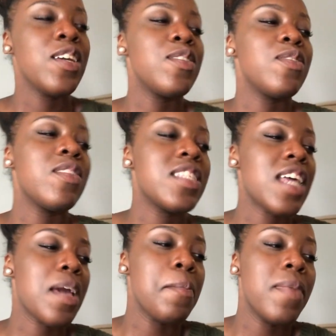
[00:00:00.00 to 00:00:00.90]
you do this
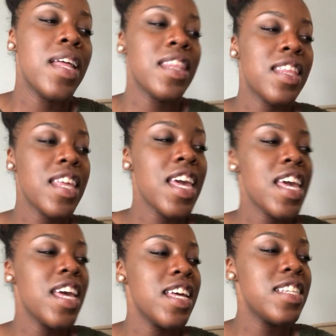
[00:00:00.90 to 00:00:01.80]
like
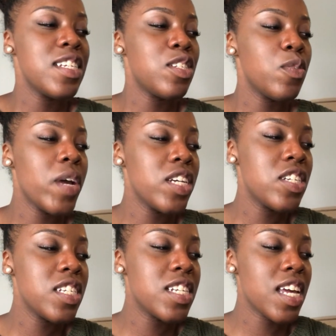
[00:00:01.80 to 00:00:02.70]
monthly
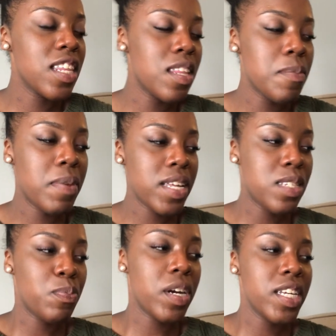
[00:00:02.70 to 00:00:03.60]
situation to get the
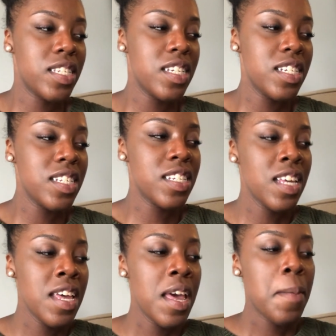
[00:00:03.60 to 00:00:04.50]
best prices.
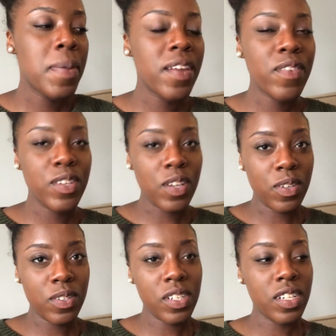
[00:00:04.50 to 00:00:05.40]
But if you
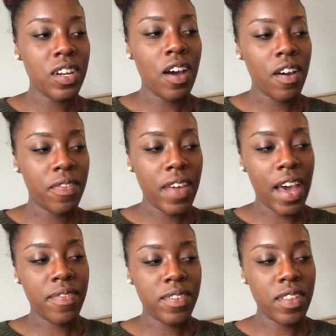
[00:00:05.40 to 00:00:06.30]
don't turn it off
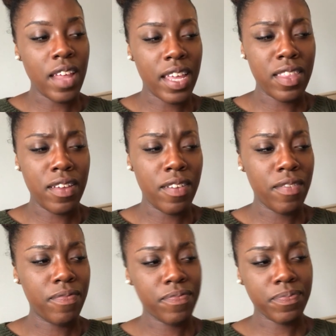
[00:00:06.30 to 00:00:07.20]
after like
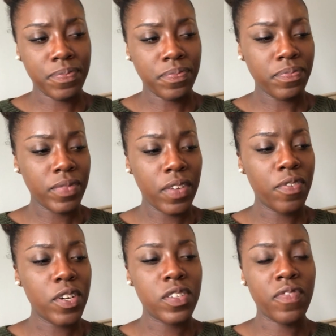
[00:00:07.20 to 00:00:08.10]
the
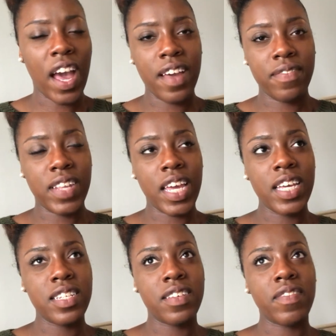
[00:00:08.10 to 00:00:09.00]
first five
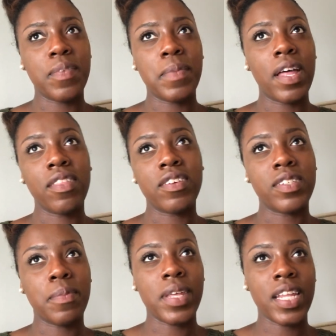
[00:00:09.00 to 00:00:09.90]
days of the month or
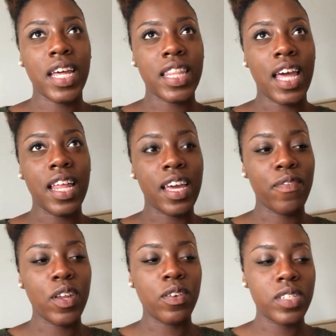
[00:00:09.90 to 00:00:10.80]
something like that, like
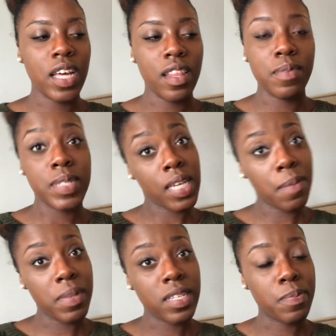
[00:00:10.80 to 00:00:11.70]
if you don't tell them
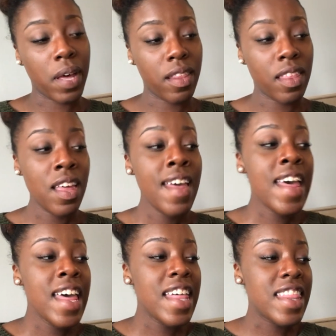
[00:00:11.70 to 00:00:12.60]
skip this month,
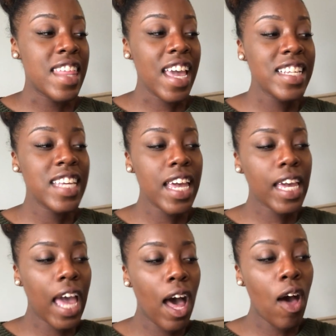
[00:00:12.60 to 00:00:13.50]
they
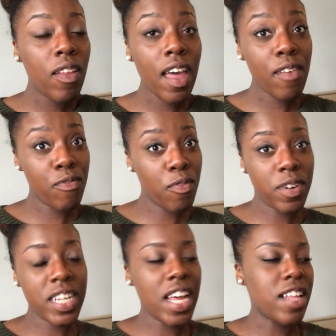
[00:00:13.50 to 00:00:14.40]
take out like
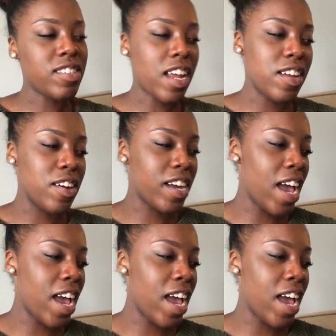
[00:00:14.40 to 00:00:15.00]
$40 out of your